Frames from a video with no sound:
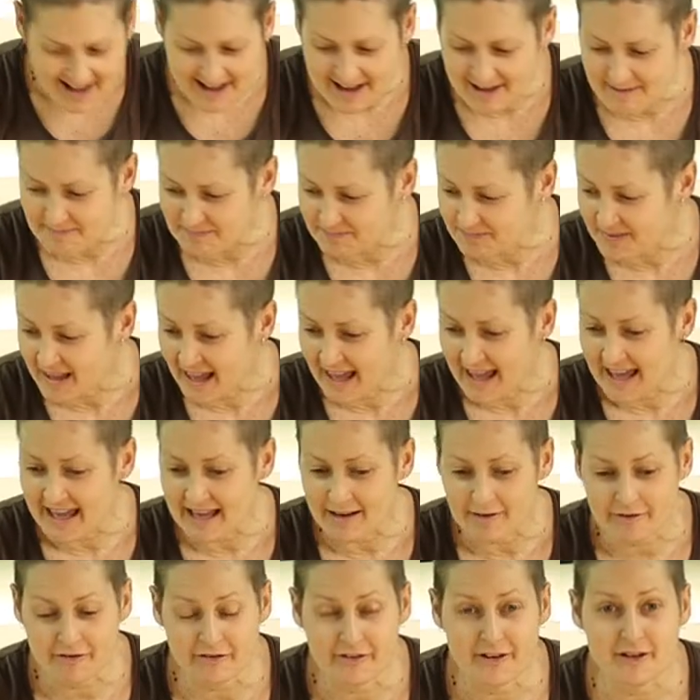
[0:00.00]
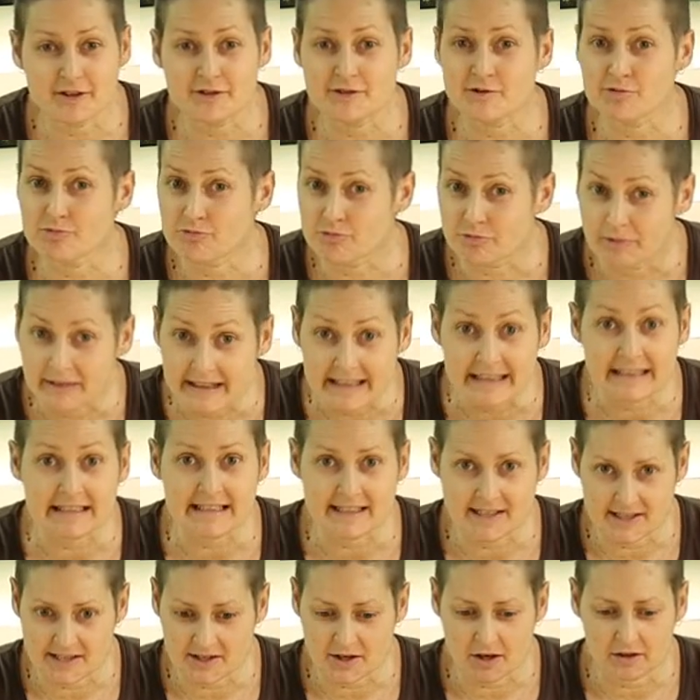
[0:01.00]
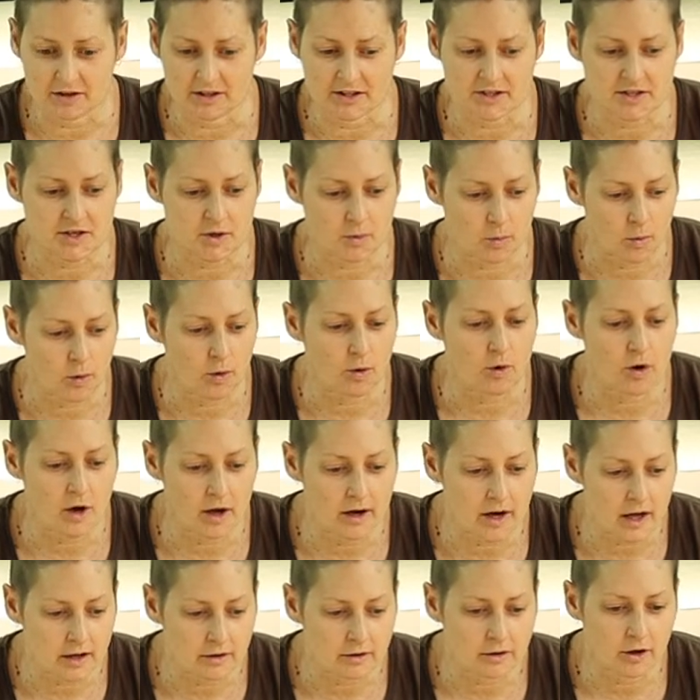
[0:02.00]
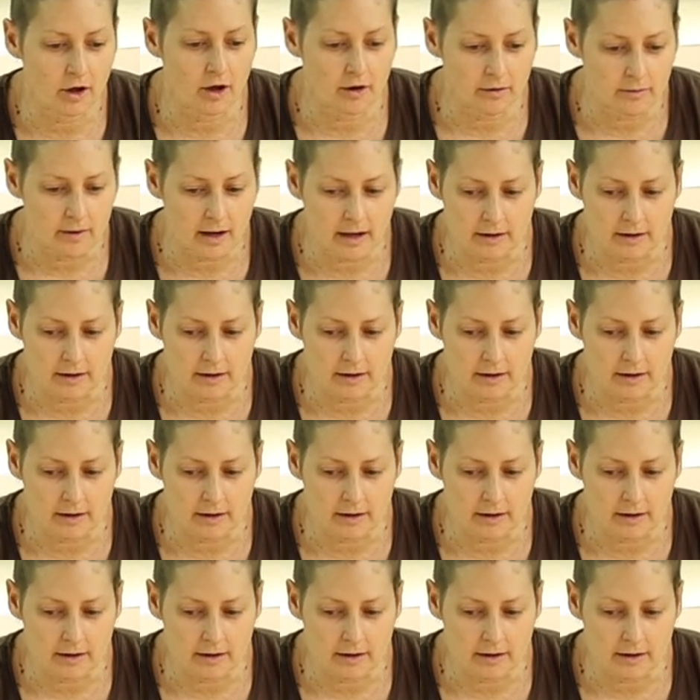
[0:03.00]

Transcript: Um, it feels really solid to walk on, a lot,